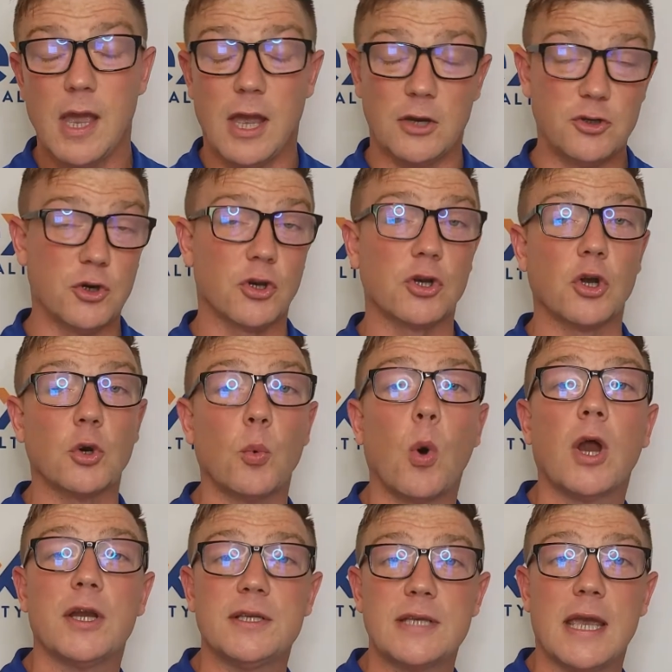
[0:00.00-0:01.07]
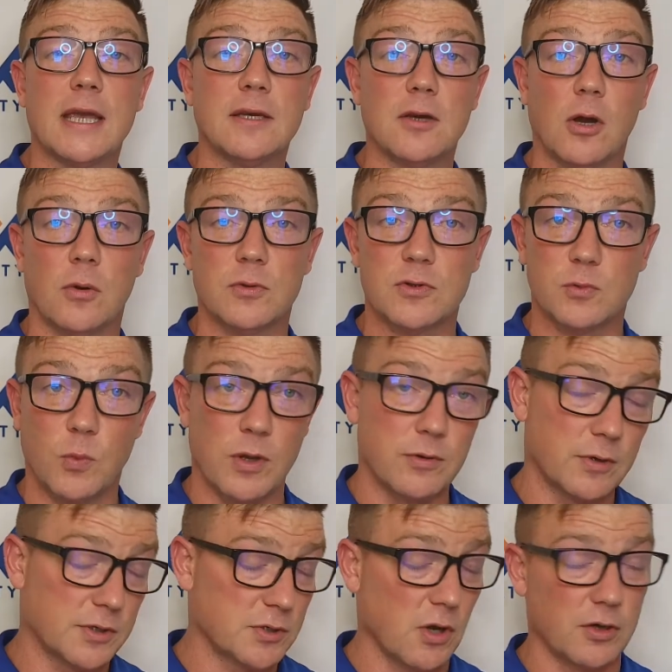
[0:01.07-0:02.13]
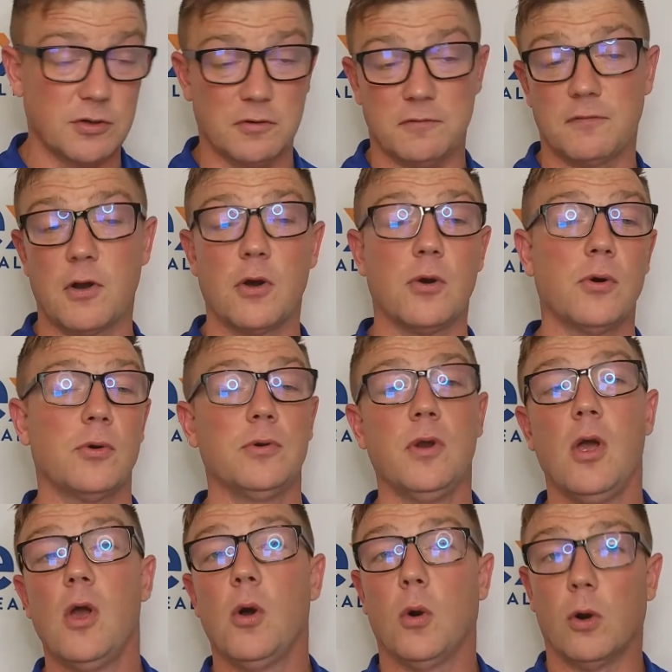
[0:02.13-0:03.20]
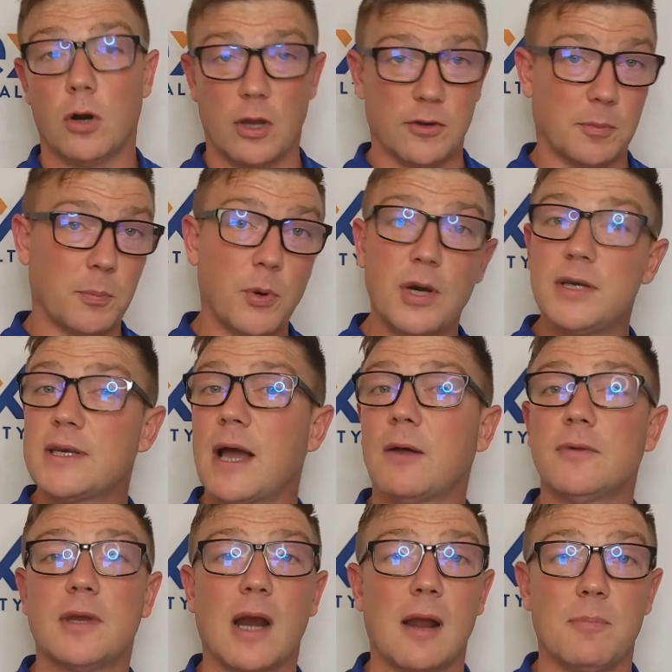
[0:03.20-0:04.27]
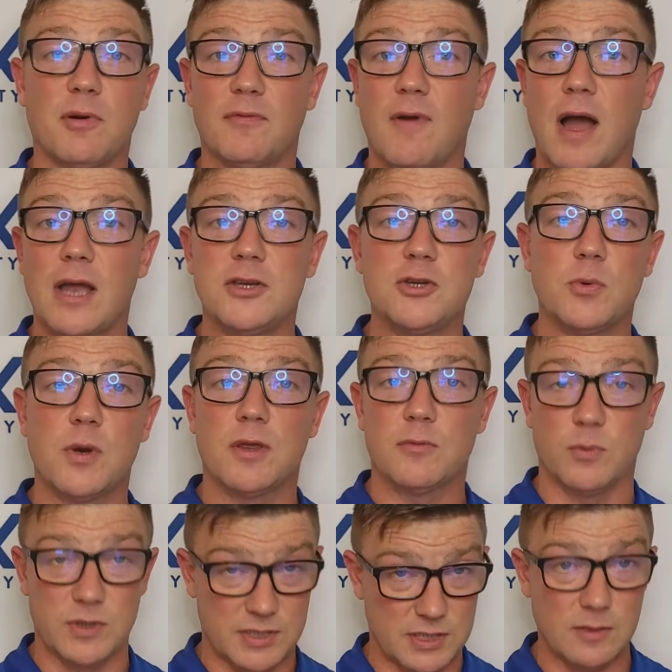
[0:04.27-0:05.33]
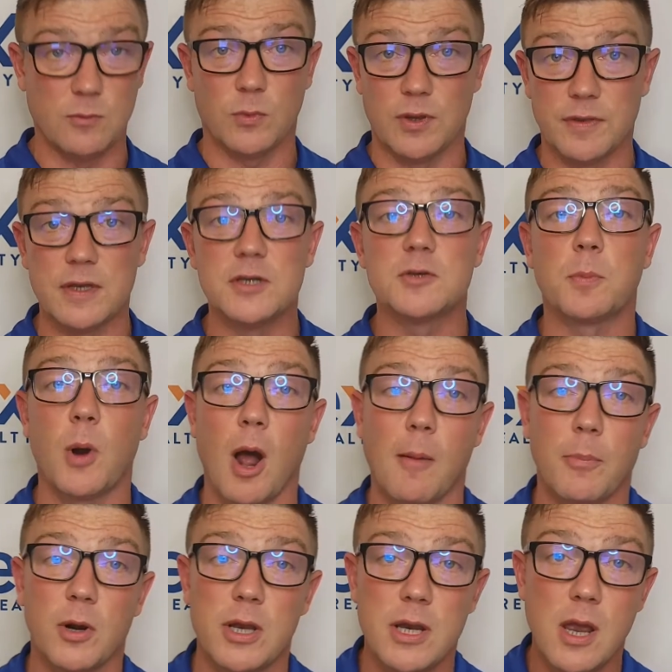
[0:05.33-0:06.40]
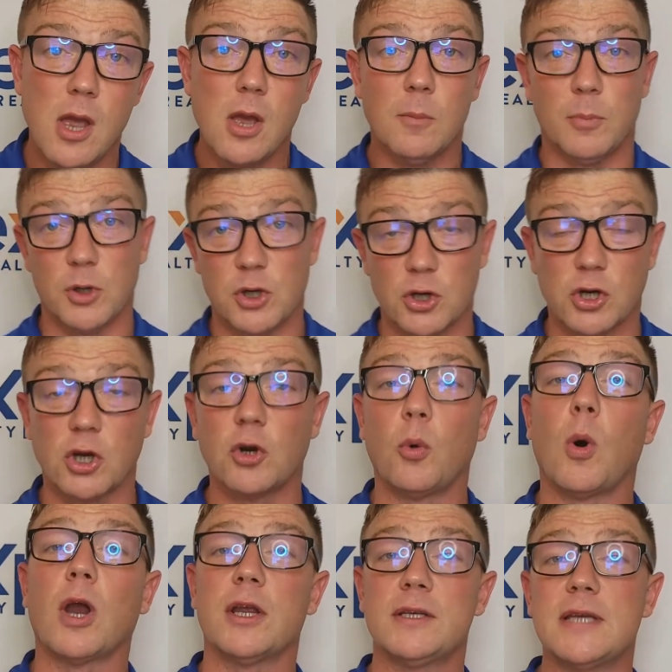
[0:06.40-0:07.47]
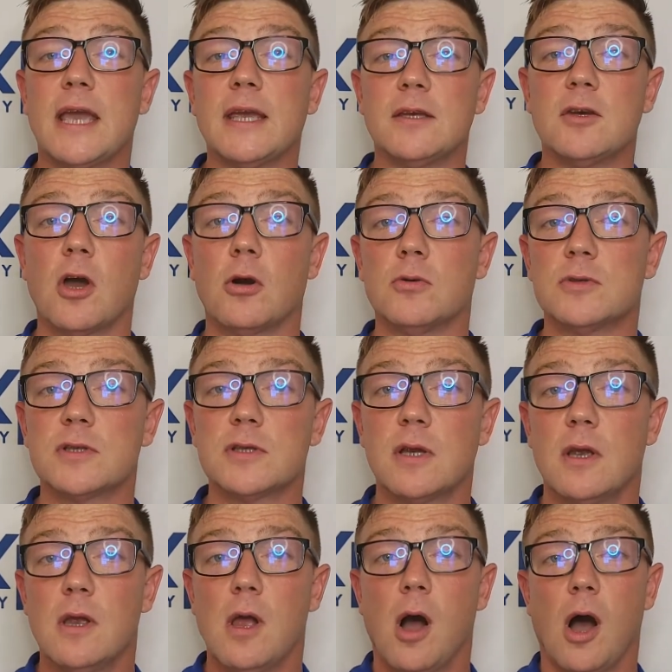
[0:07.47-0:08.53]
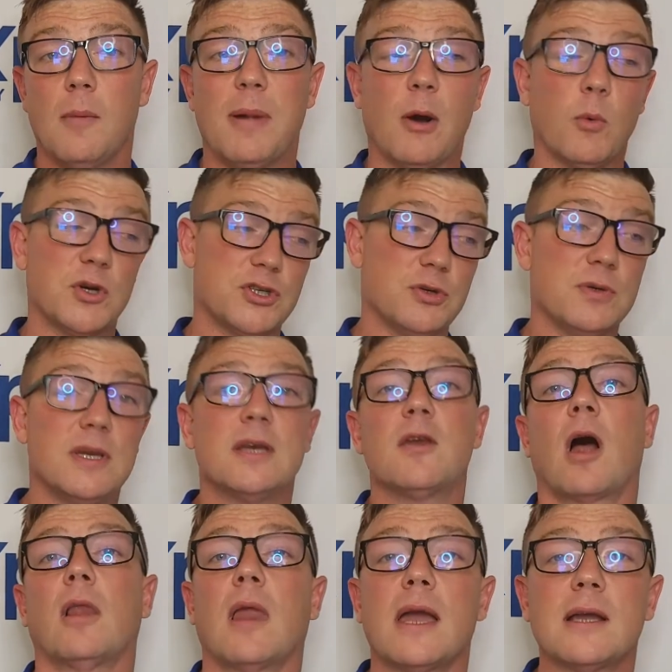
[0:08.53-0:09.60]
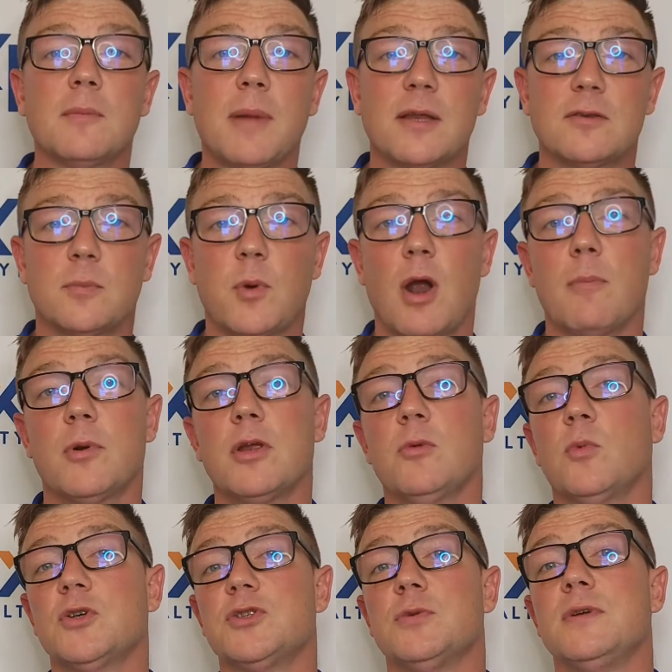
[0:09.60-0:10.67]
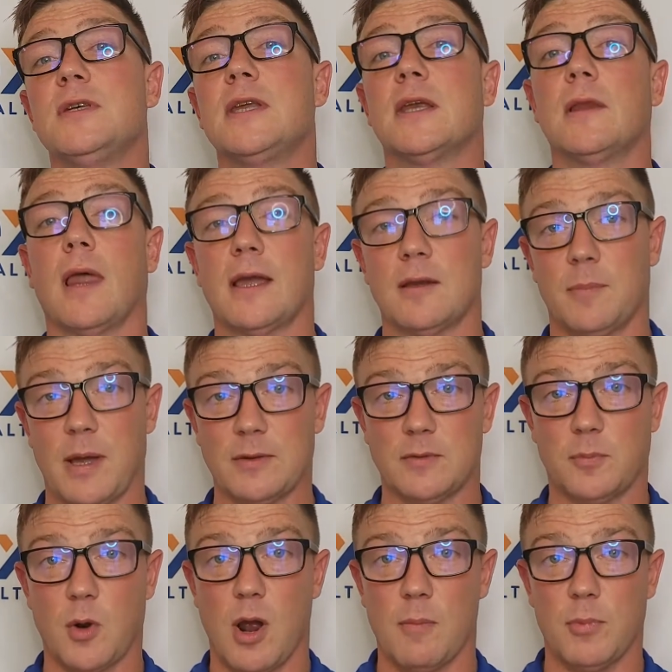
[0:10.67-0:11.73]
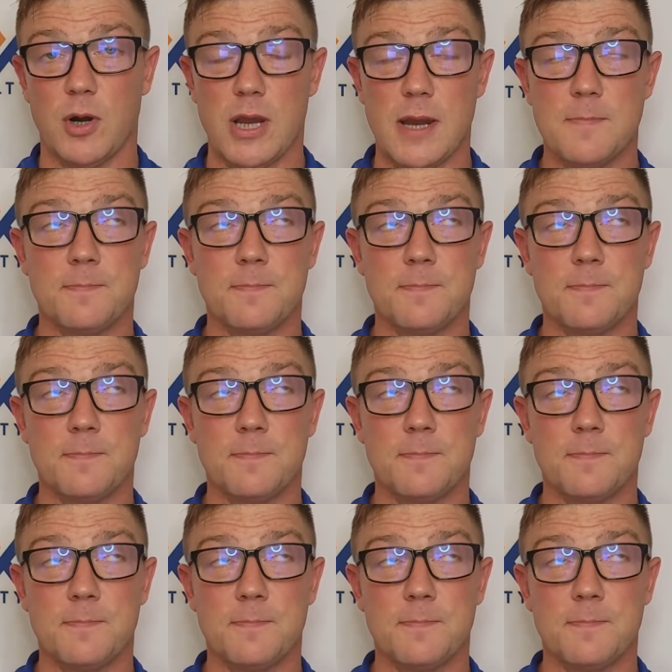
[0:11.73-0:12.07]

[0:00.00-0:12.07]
And you're going to want to take notes, whether it's on your phone or on the printout that I provide you with each property. But you're going to want to take notes about what you did not like about the property and what you did like about the property.